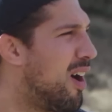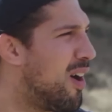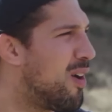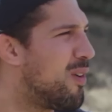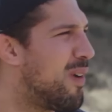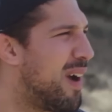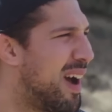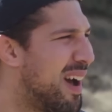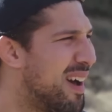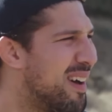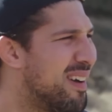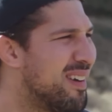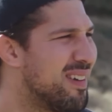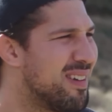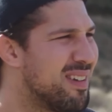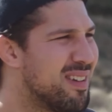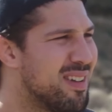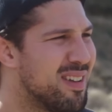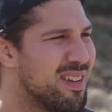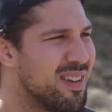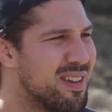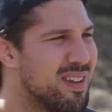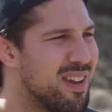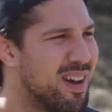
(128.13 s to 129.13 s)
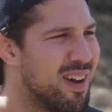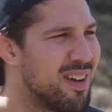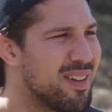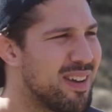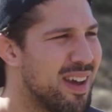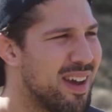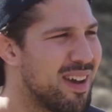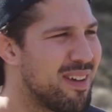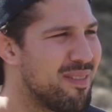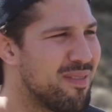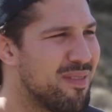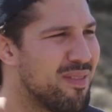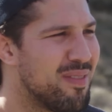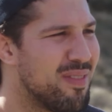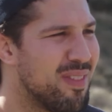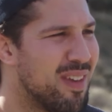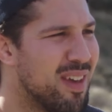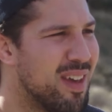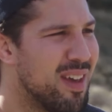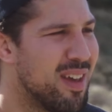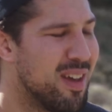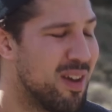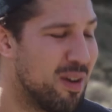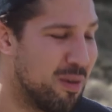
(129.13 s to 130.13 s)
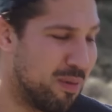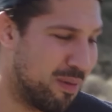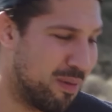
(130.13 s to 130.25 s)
oh wow. Yeah, yeah, yeah. Oh damn. Yeah.